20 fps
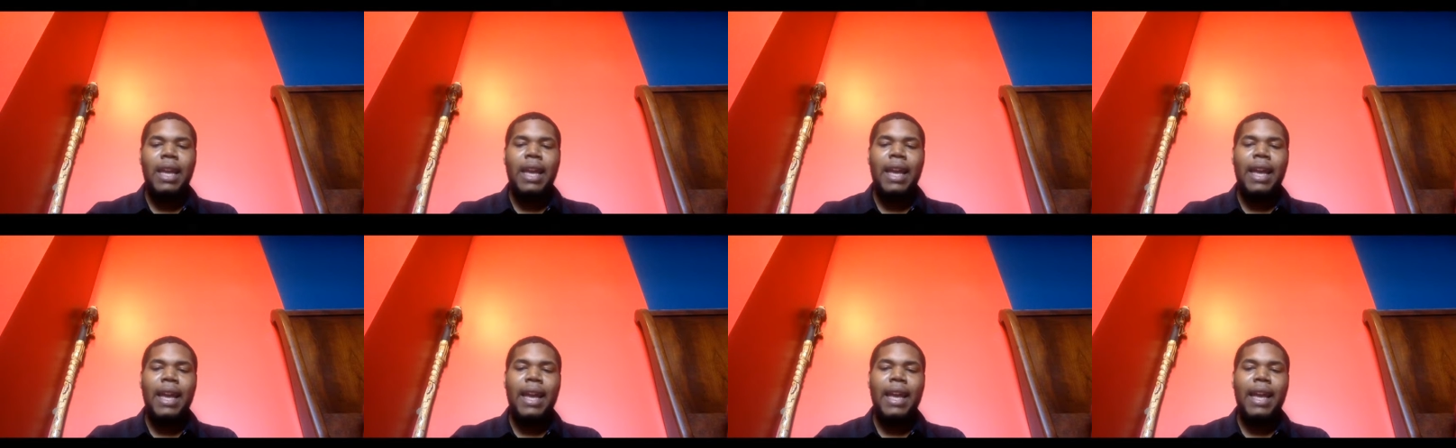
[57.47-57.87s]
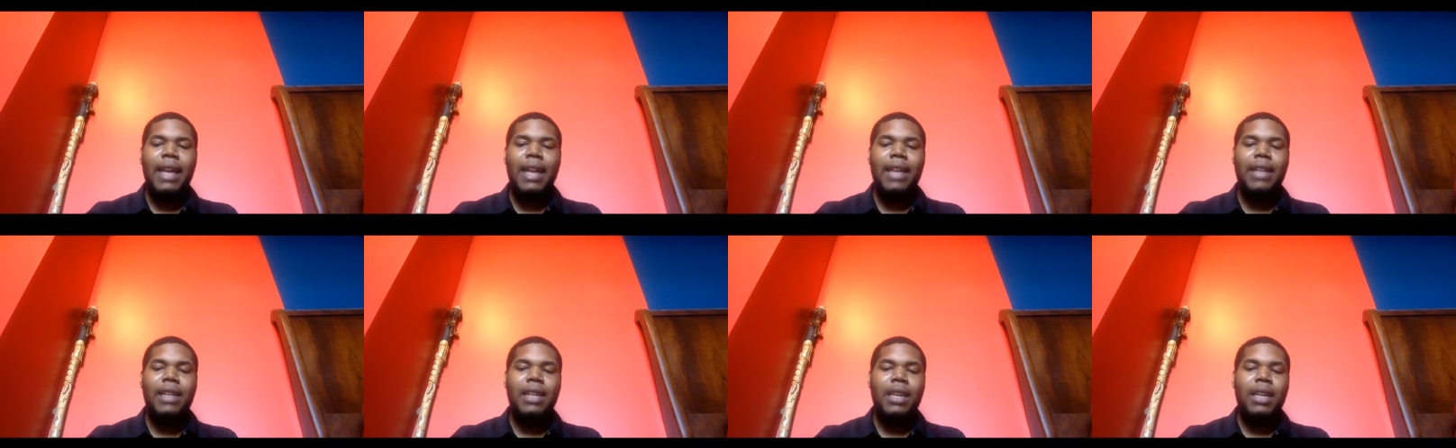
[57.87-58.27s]

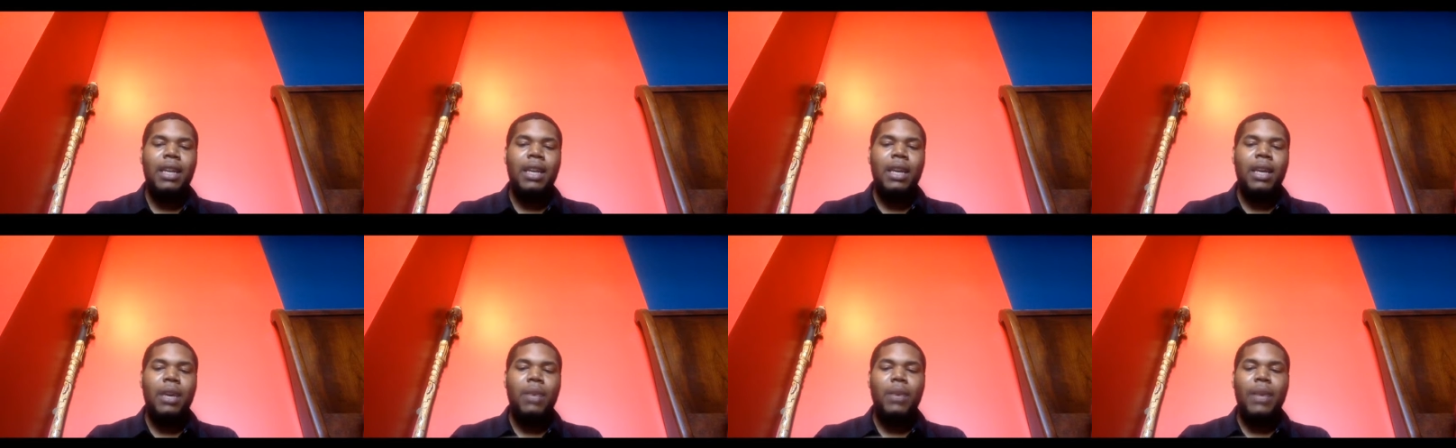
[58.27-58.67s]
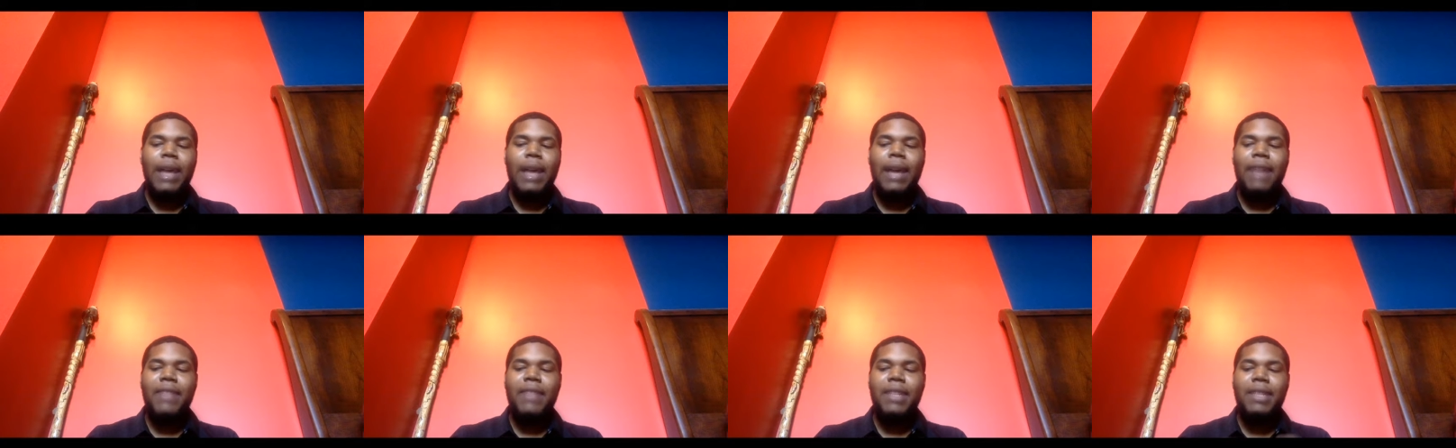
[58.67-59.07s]
And we
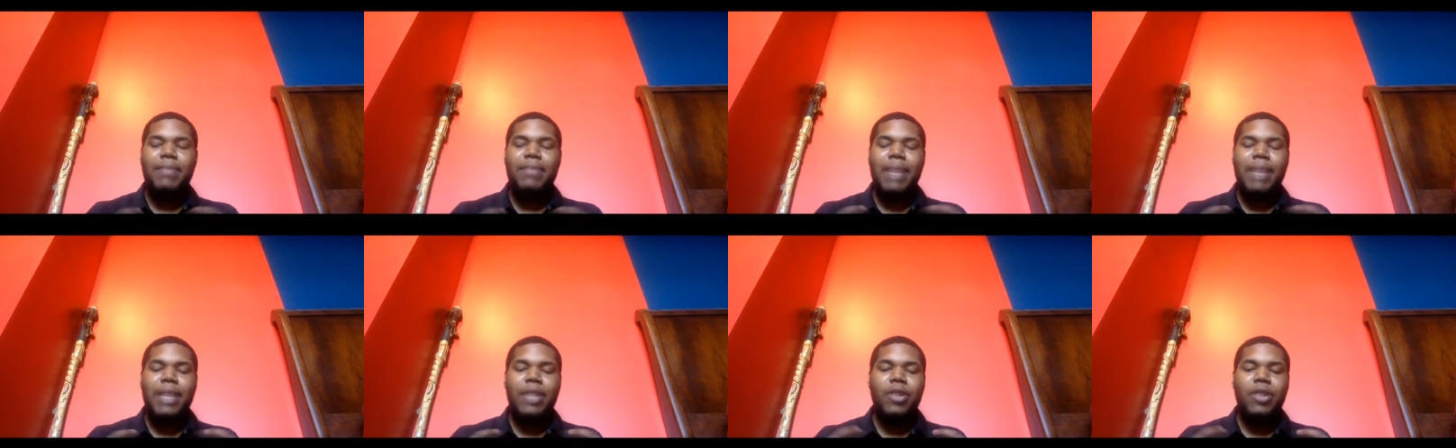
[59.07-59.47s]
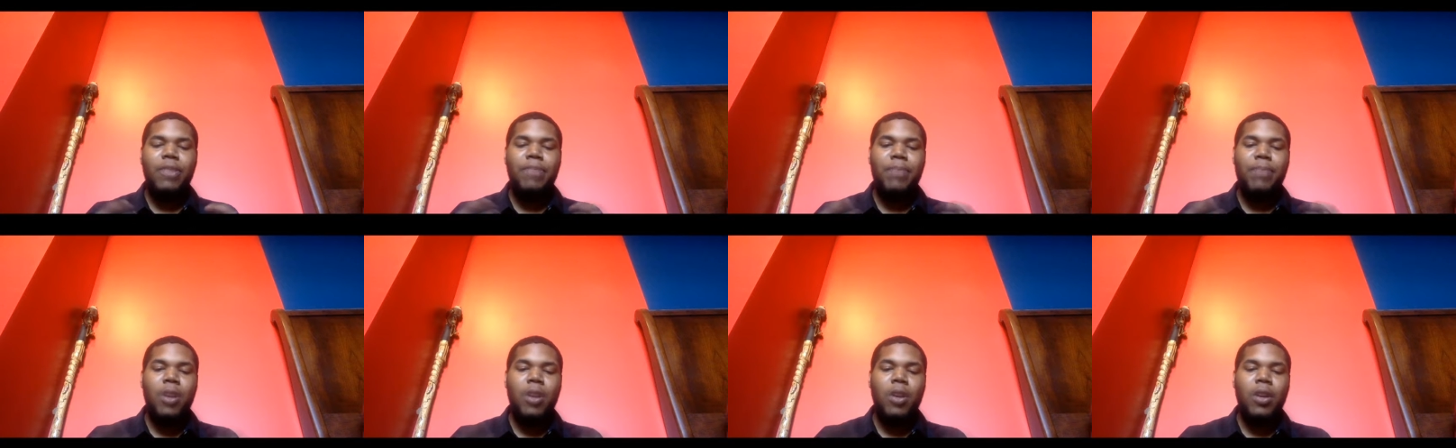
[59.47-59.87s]
have this major
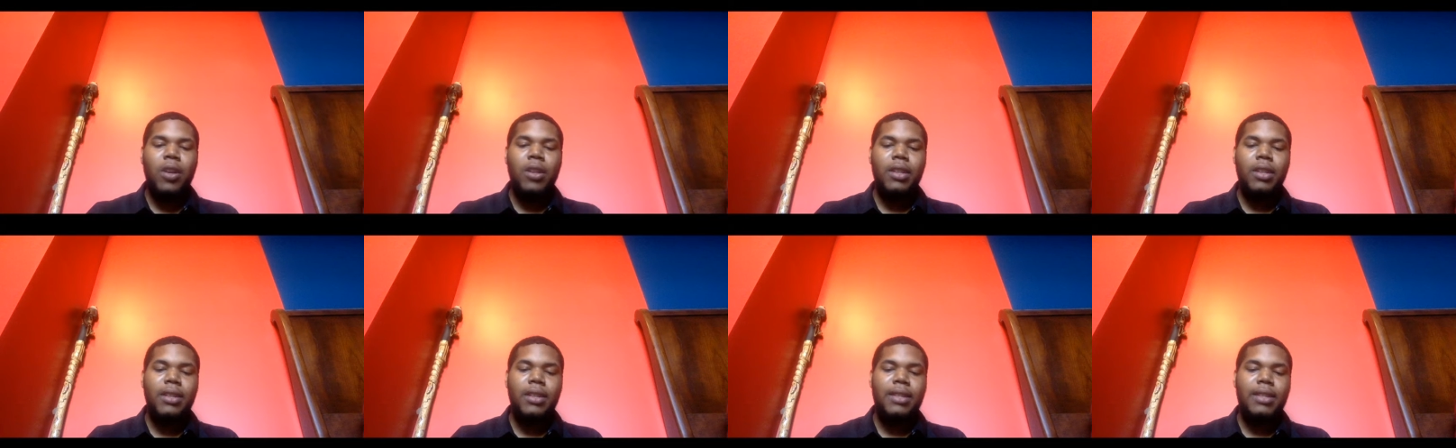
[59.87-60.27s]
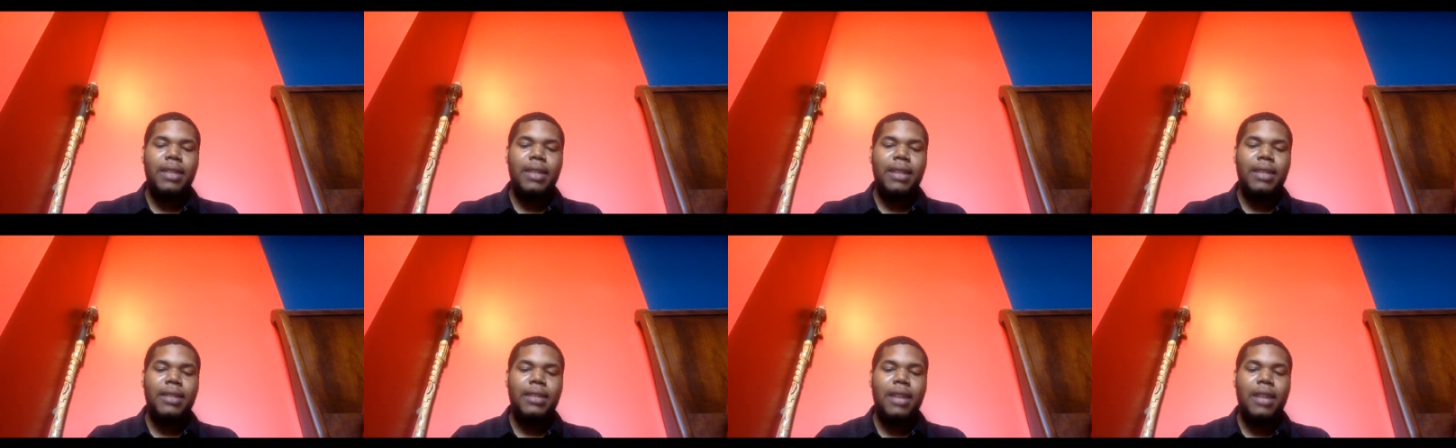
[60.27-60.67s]
Mars
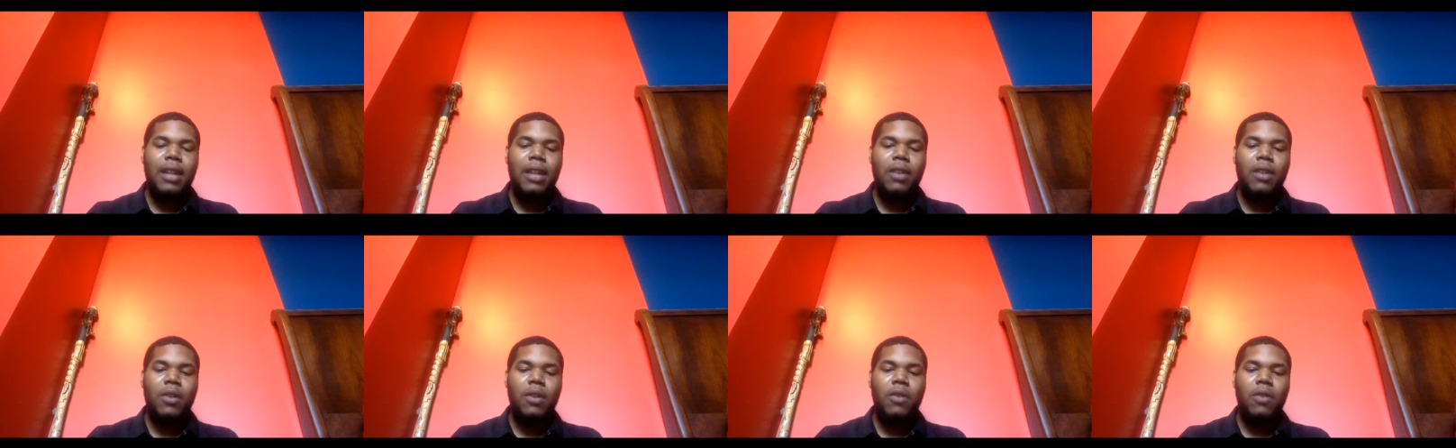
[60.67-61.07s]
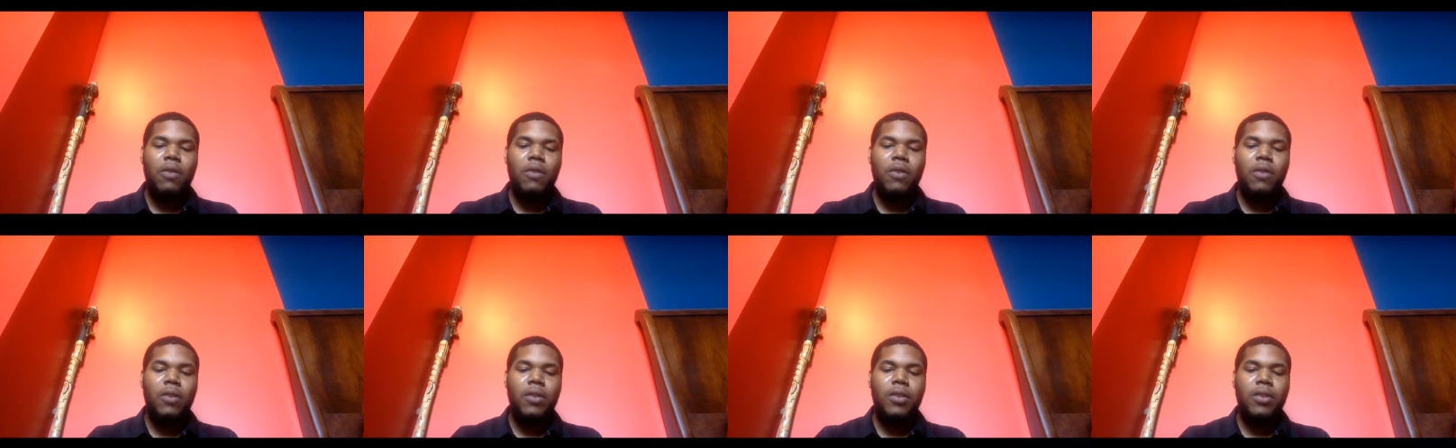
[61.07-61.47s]
sextile
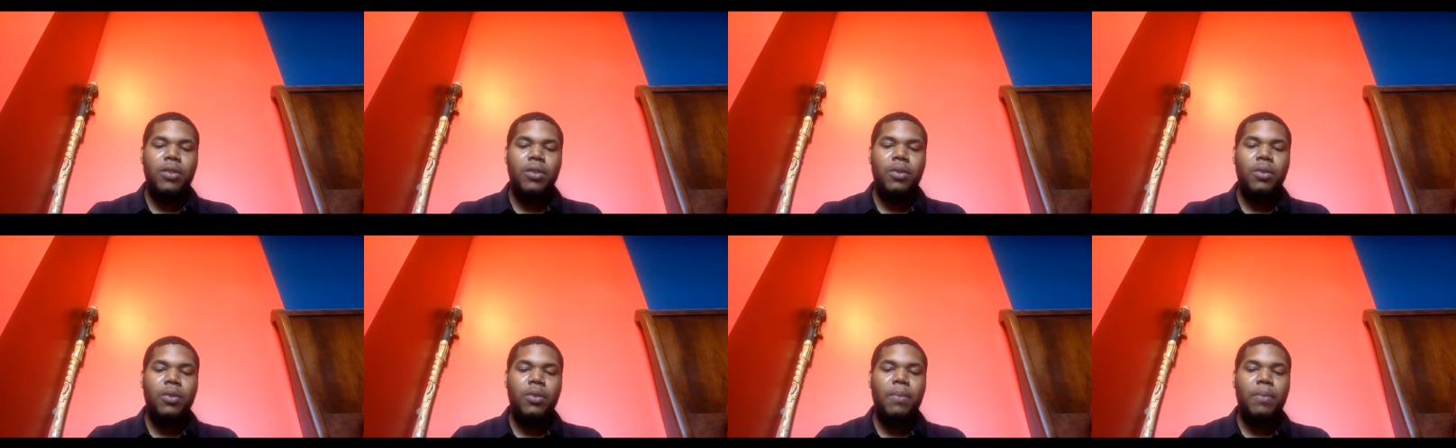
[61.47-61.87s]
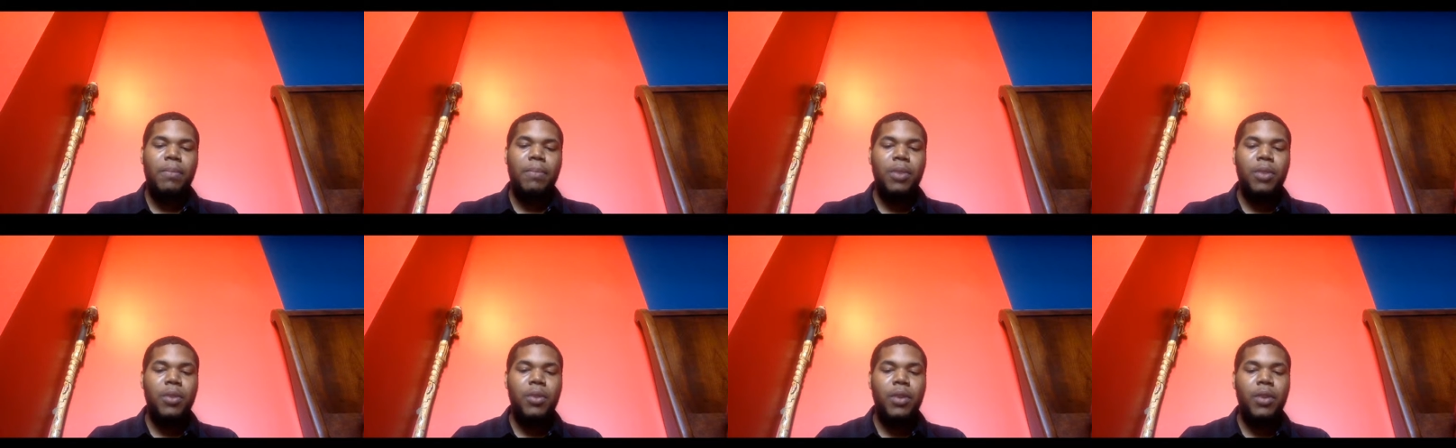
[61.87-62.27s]
over to
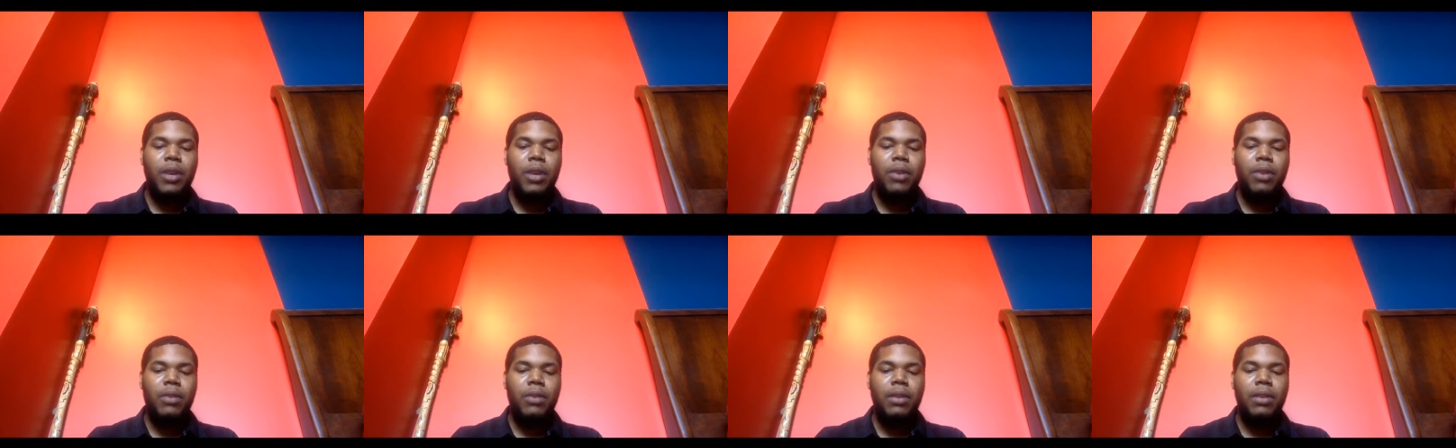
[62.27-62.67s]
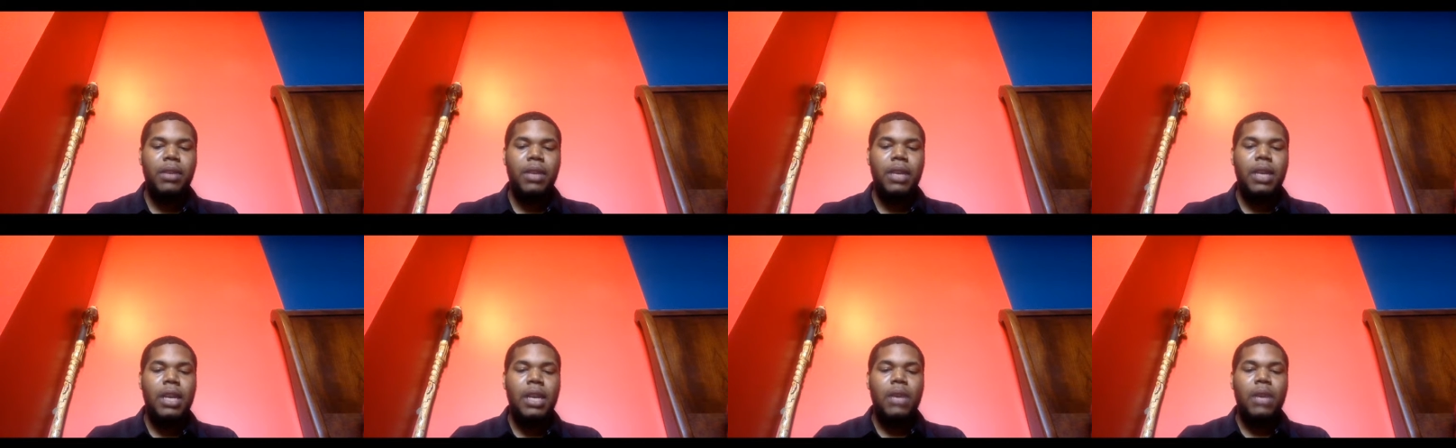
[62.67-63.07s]
Pluto,
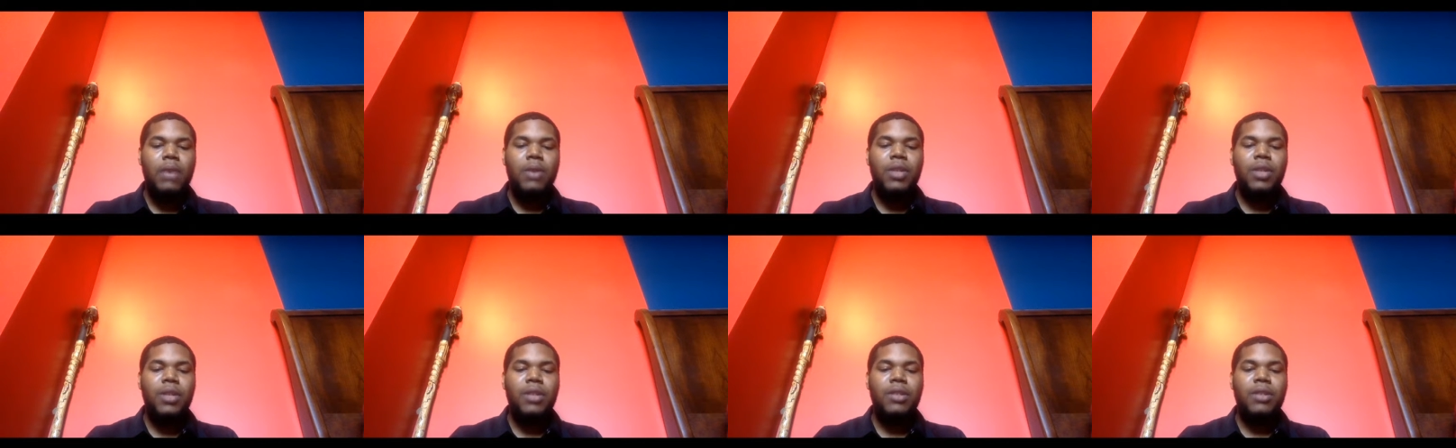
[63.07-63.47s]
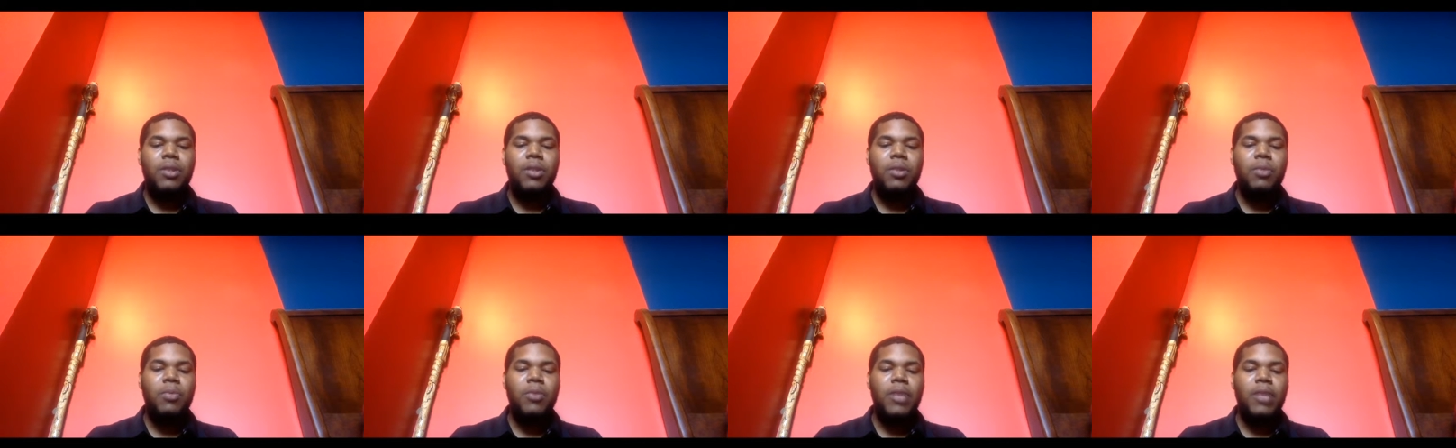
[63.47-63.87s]
which is super